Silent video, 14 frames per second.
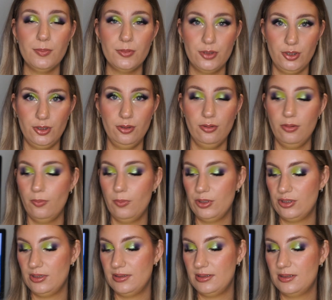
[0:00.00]
2, which
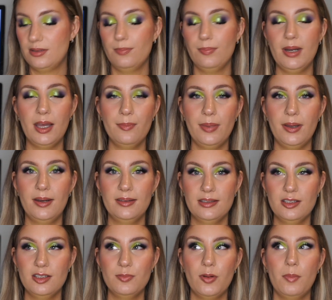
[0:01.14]
is the Sublime palette. This
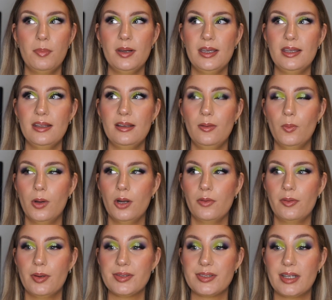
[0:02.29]
is probably one of the
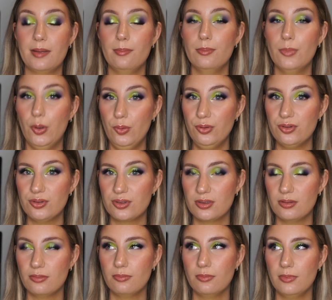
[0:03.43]
ones that
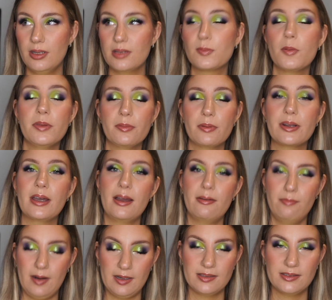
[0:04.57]
it's probably the one that
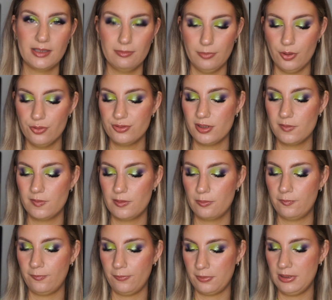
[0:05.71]
ranks the most of the
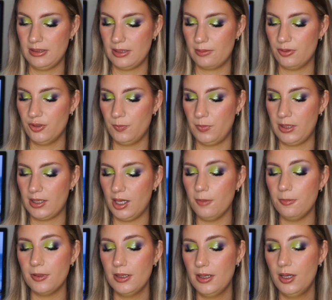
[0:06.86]
3 that I want to pick
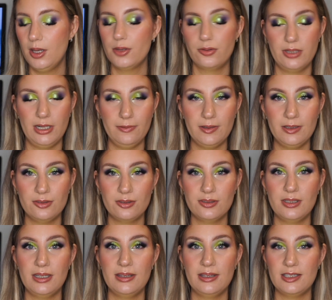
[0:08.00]
up. So definitely
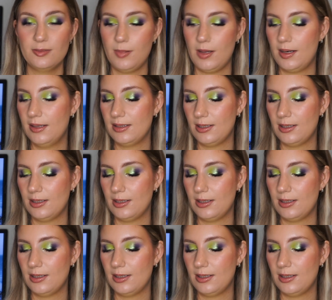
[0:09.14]
interested in this palette. I